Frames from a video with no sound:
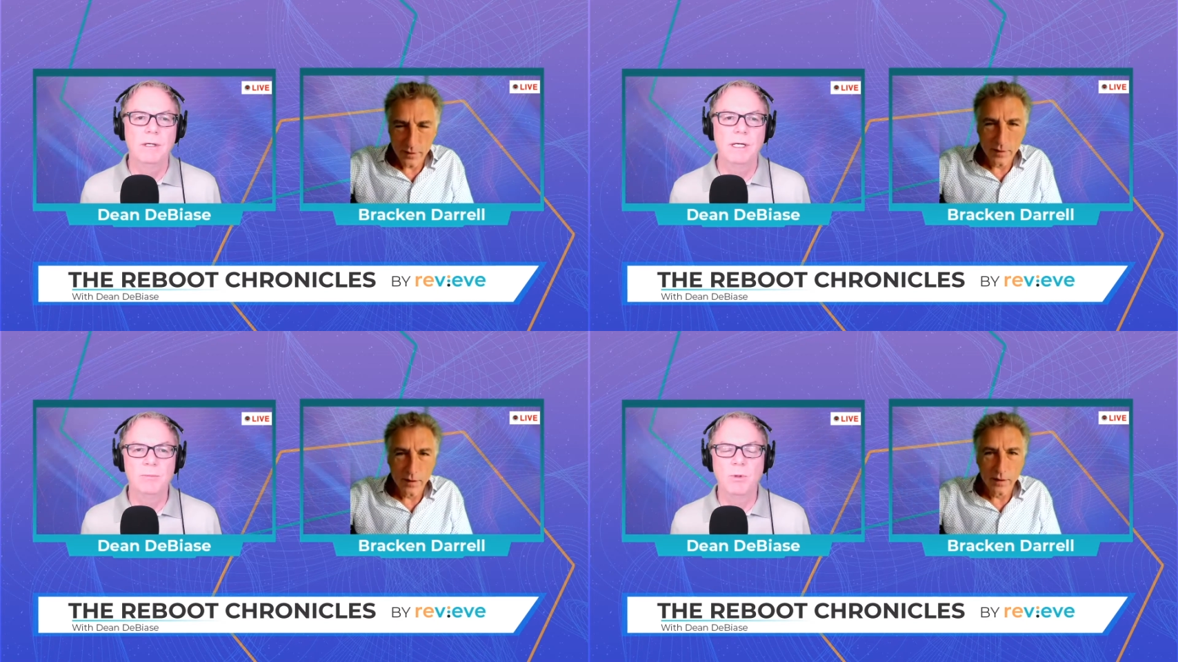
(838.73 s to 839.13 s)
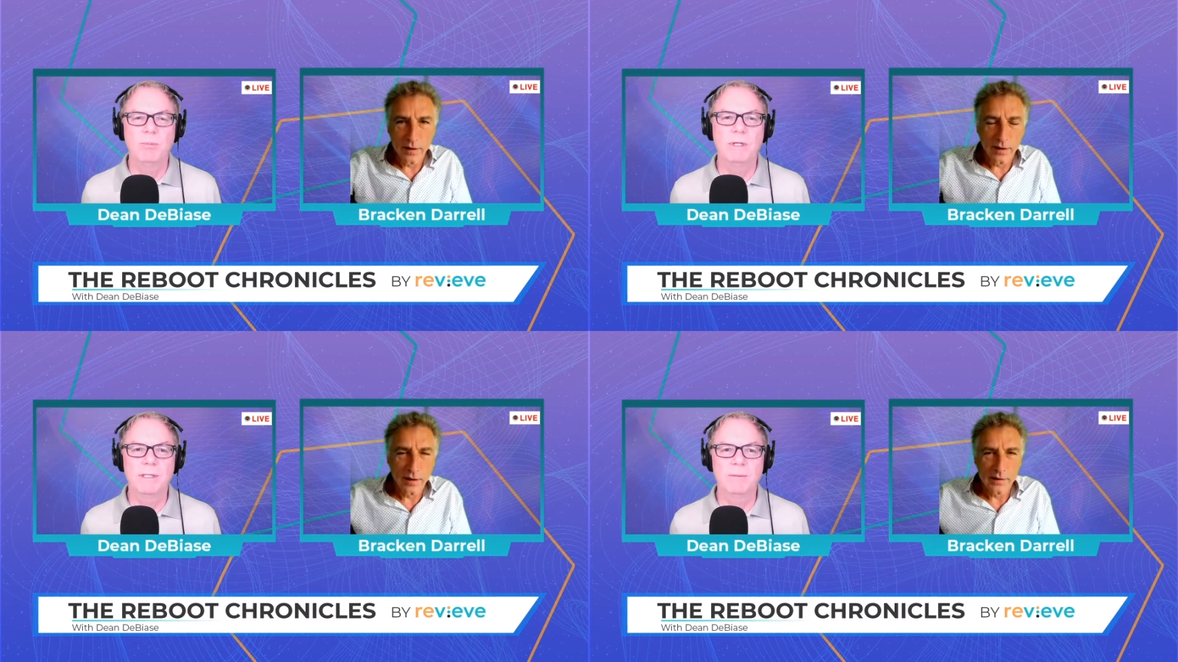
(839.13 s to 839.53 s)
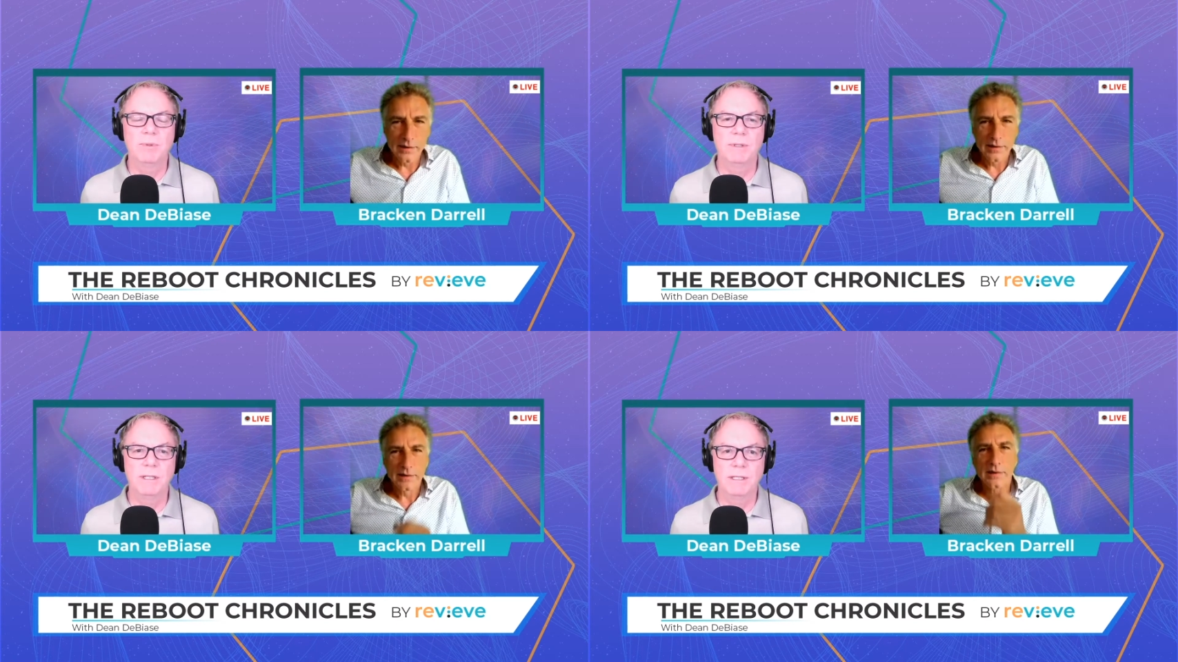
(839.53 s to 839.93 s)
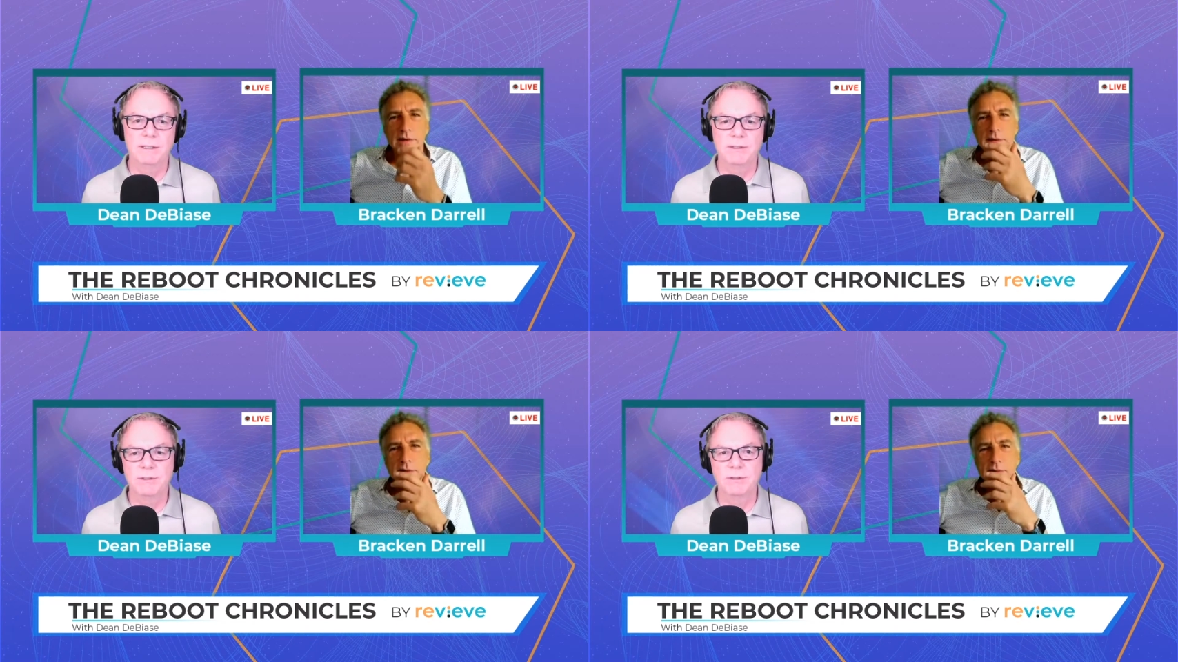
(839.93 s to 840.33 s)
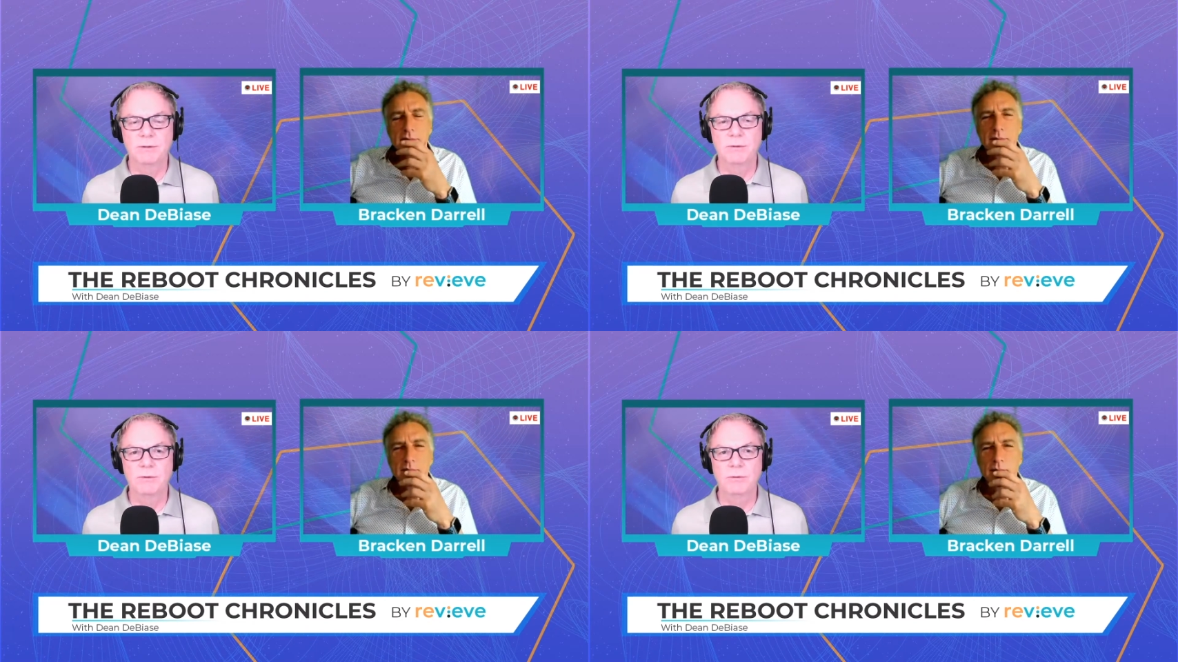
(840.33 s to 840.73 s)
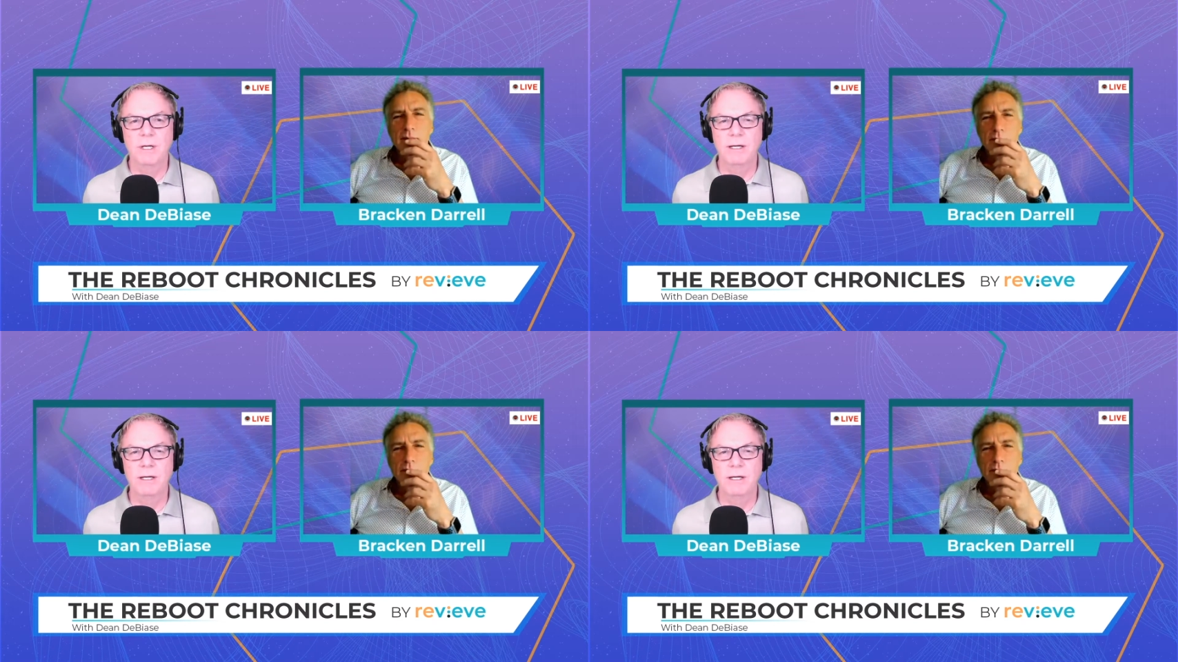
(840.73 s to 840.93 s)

Speaker 1: and more plug and play. So I